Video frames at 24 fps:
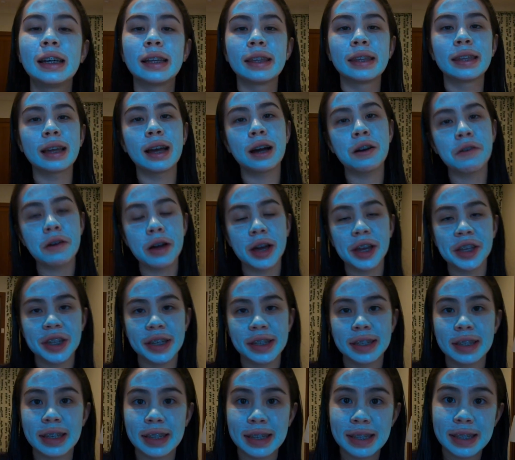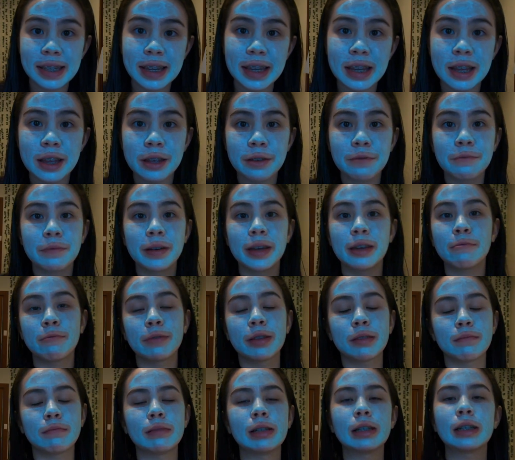Now I just sit and wait
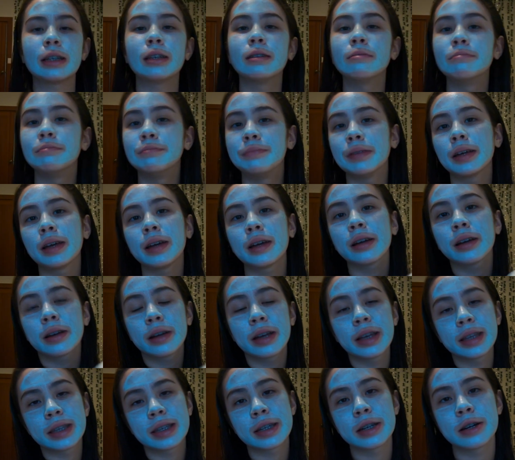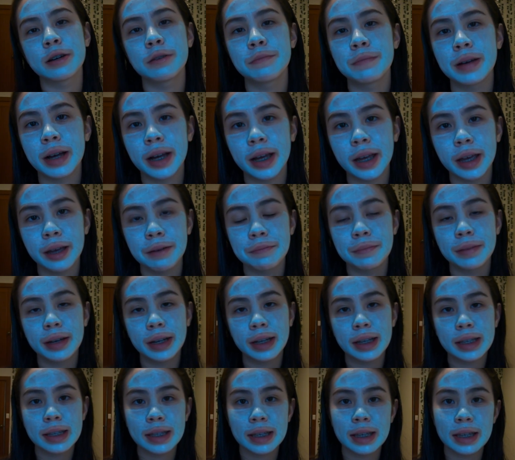with my bear until my
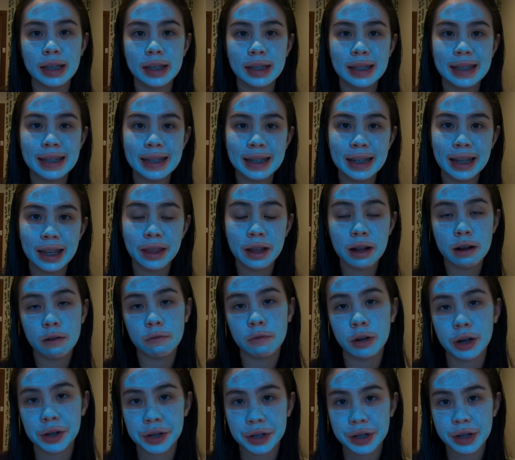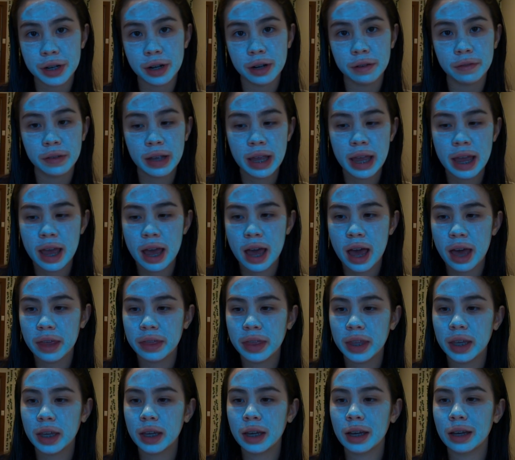mask is done, and then I'll wash it off. I
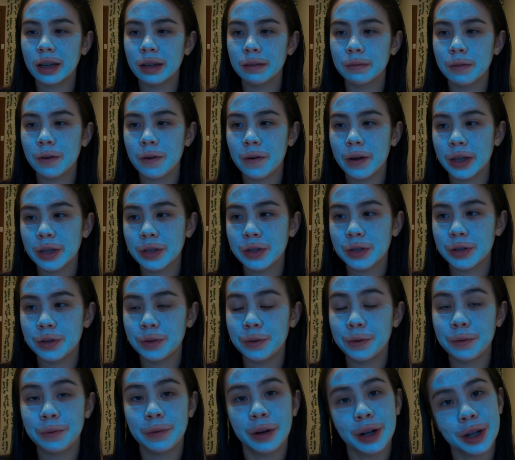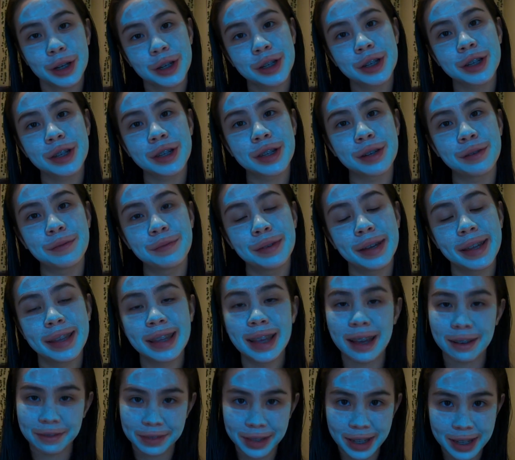think I'm going to watch some
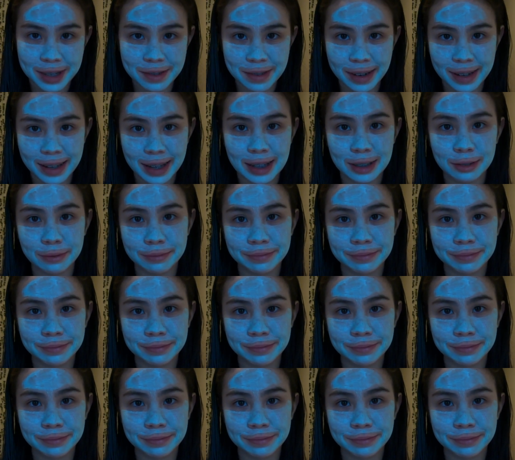Netflix right now.